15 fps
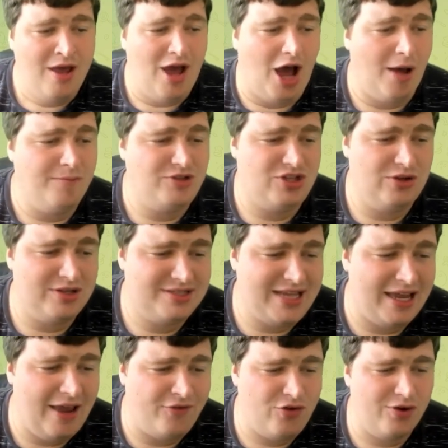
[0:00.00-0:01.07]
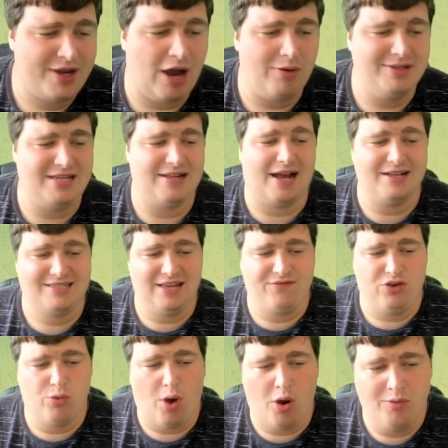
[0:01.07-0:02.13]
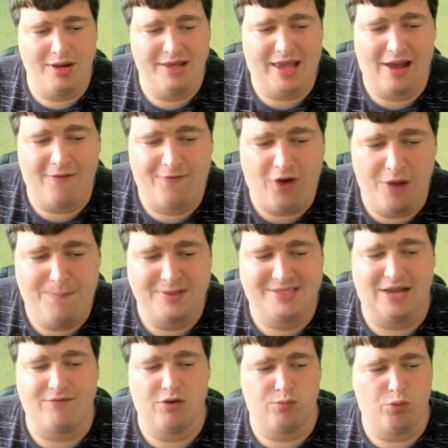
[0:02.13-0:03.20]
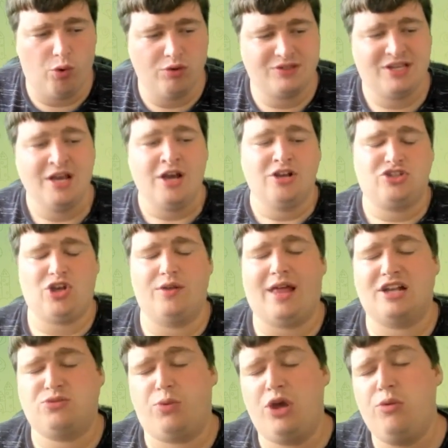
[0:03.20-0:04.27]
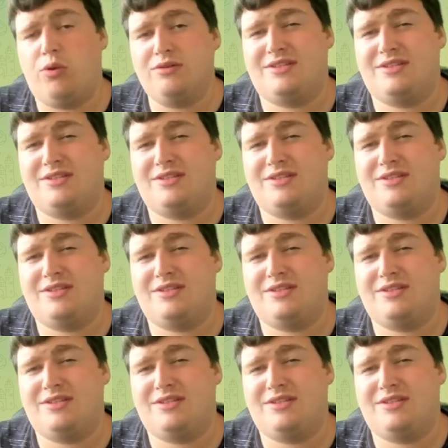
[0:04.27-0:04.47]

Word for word: Um, so you can see if your account is inactive, you'll only get five percent rewards. So that's why you want